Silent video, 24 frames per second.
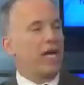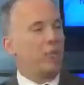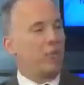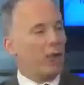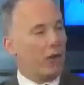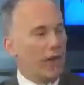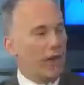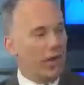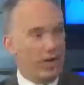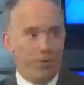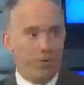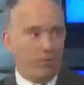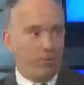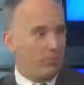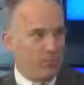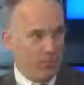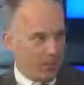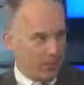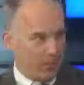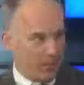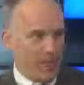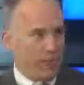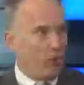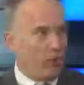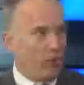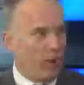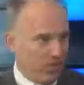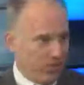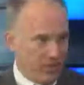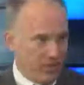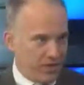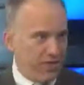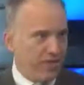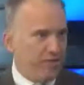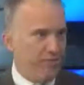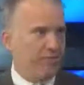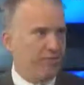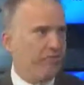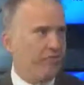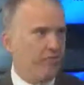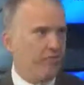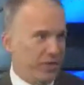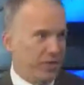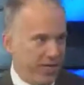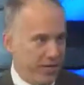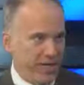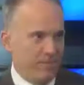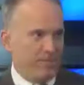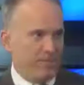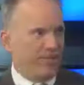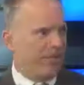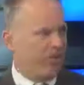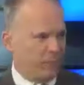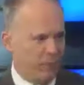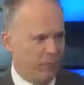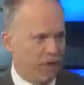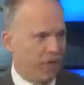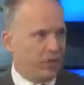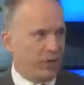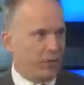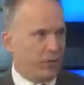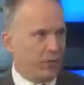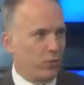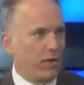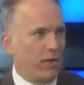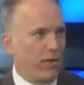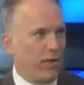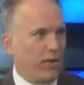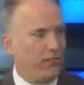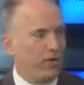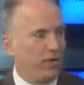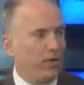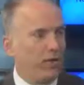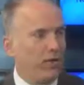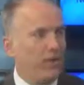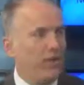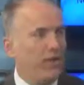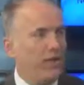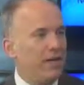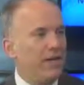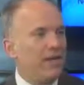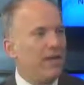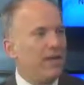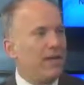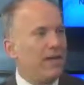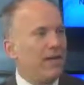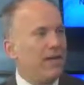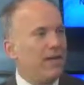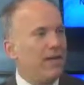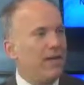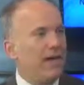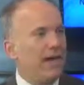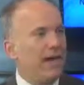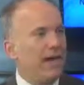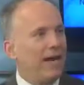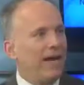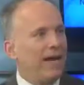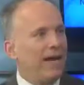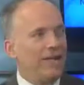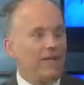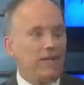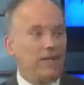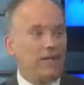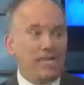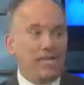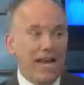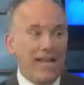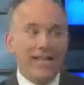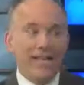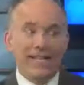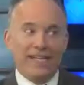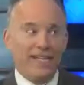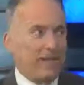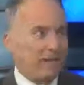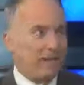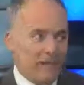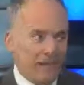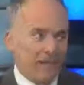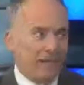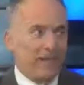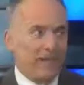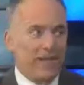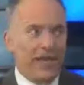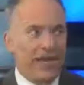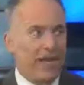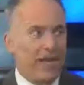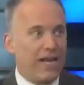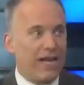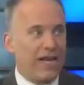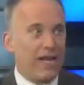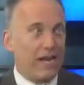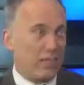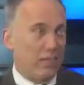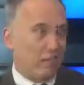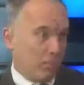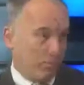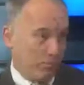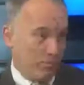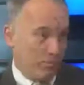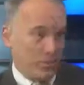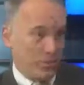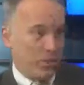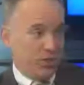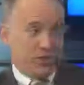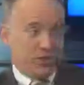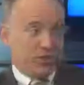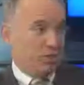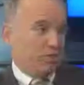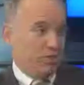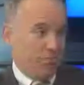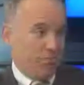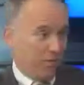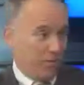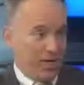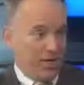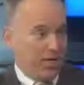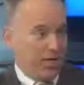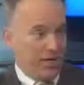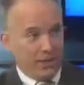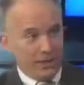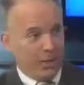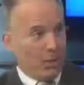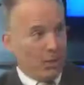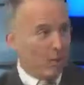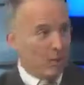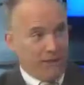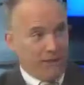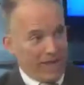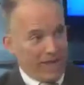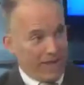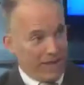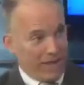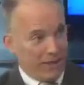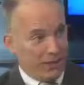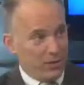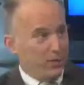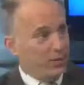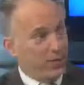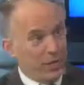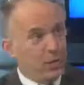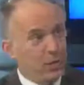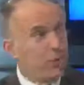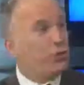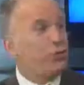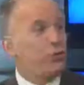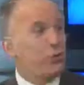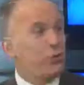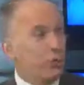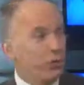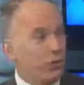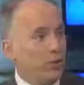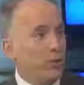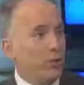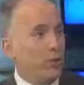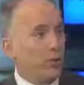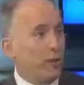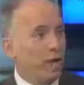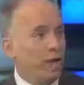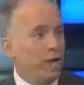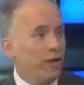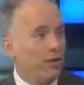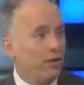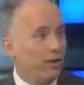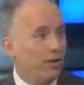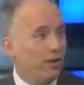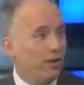and we're on let's say we're on the same team, same project, whatever. It's not a given that I can just unload my issues with you, right?